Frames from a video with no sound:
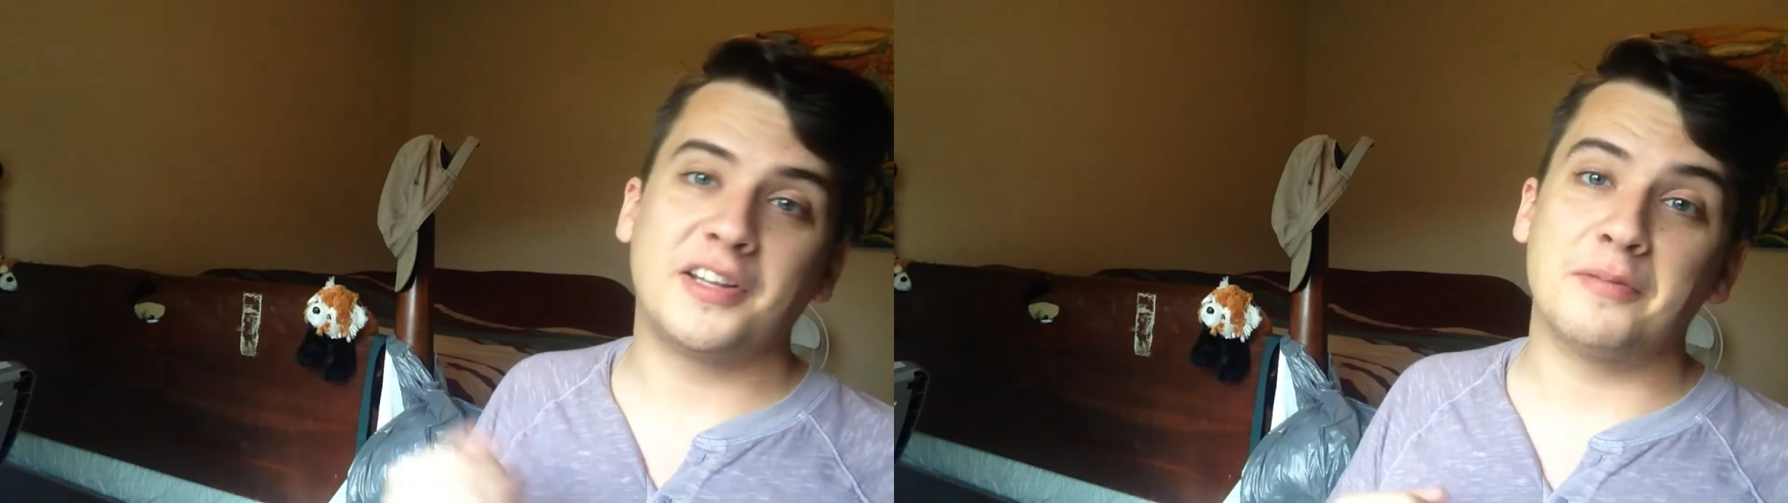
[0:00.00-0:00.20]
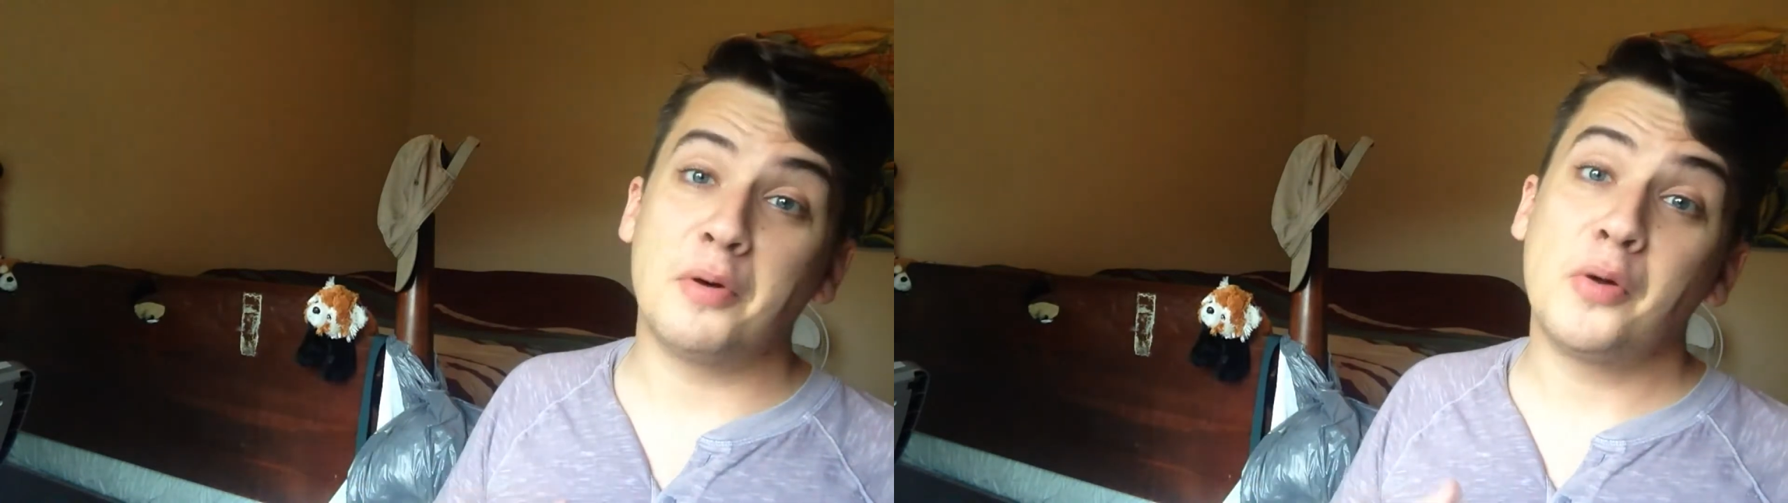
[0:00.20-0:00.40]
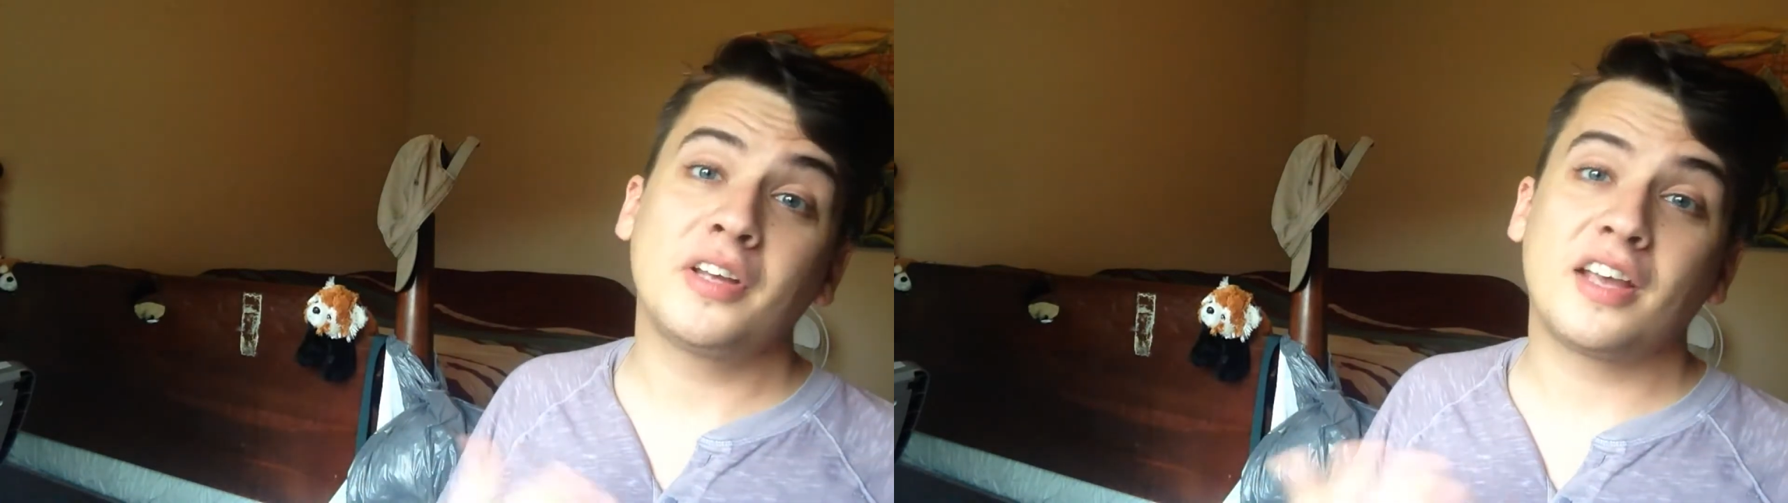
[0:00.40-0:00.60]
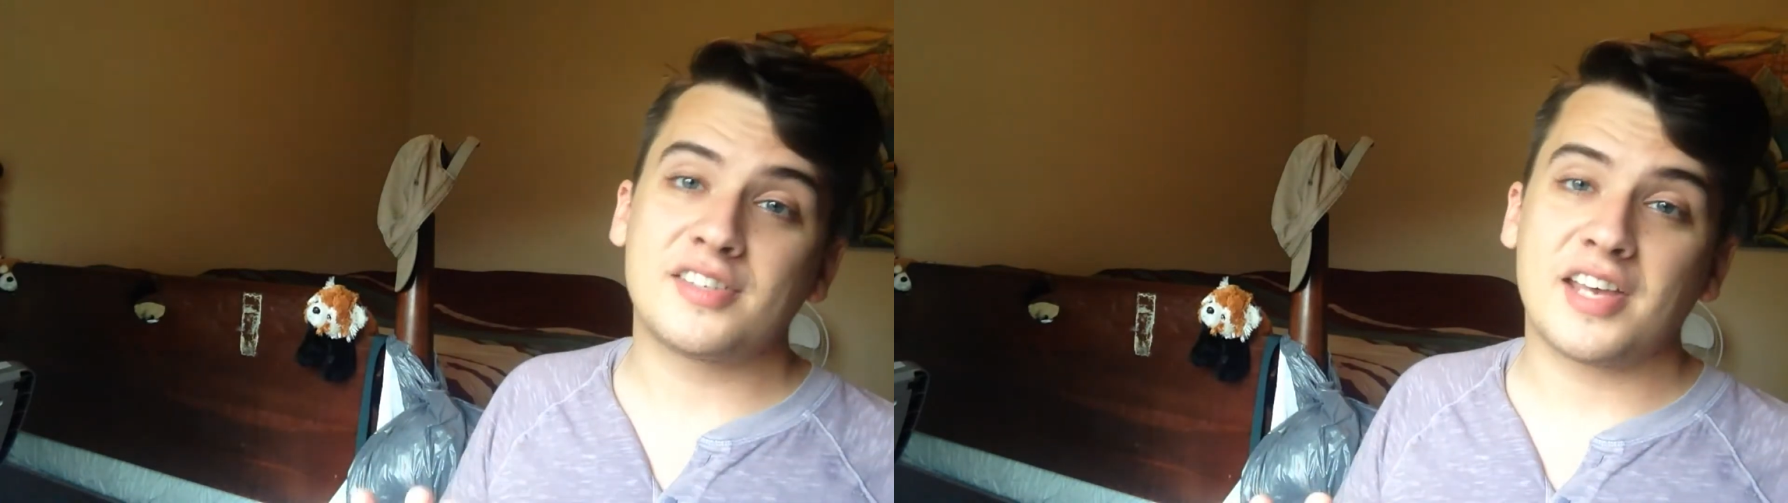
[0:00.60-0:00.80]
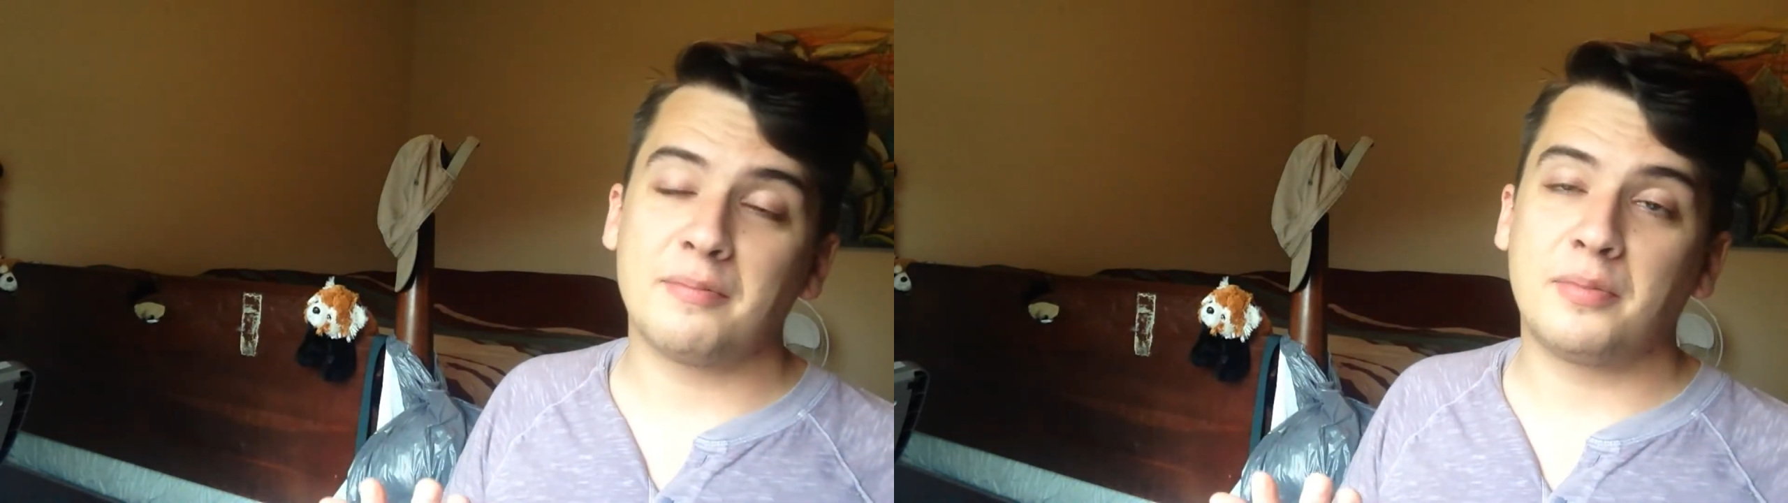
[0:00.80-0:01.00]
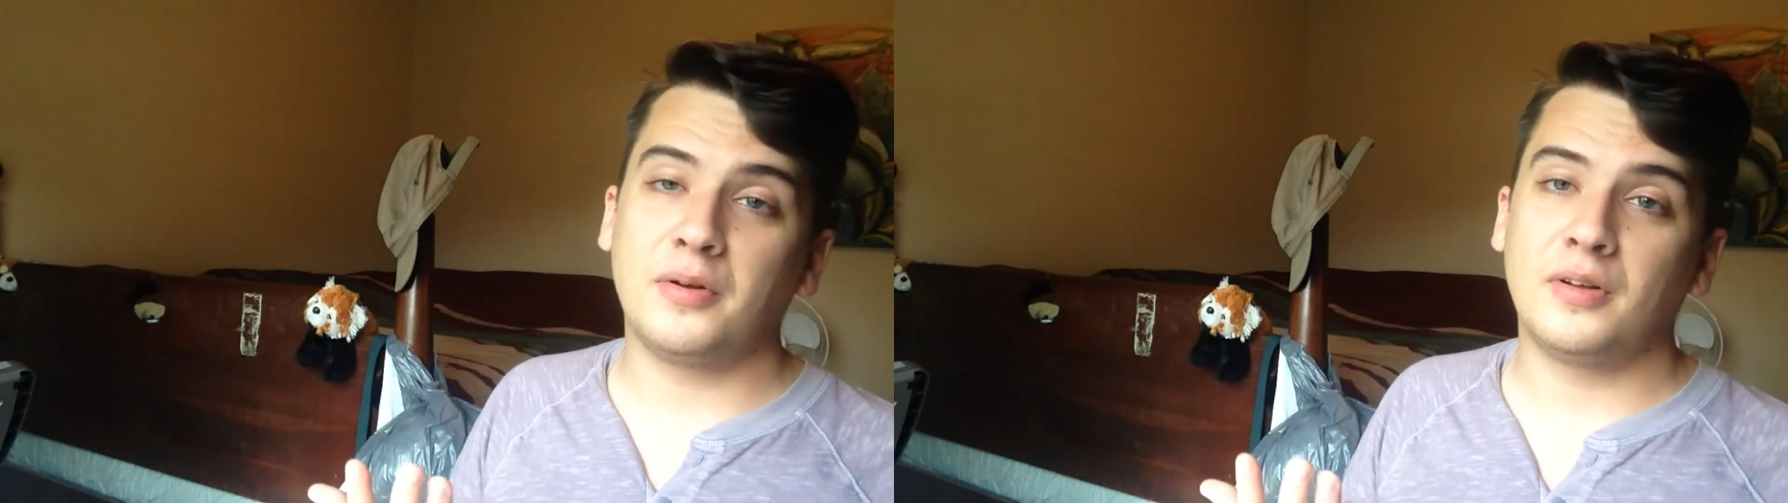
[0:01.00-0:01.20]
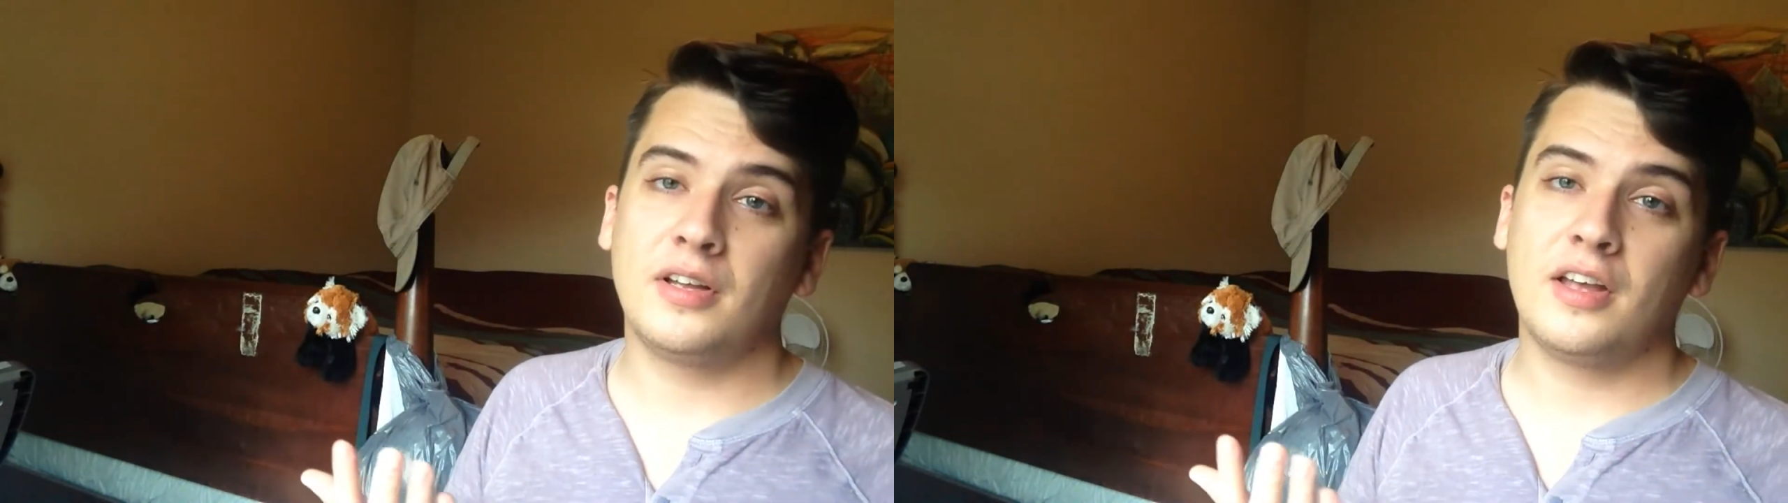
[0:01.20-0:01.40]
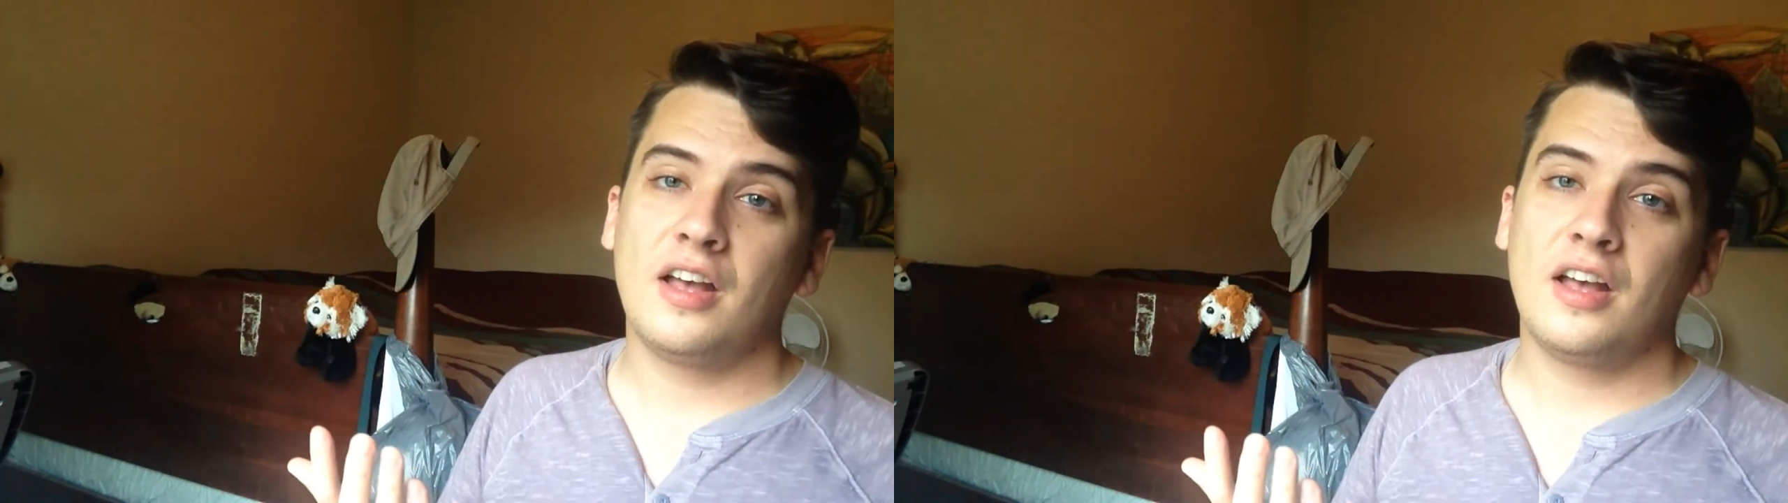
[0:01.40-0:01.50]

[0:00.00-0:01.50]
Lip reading: in the bowling example,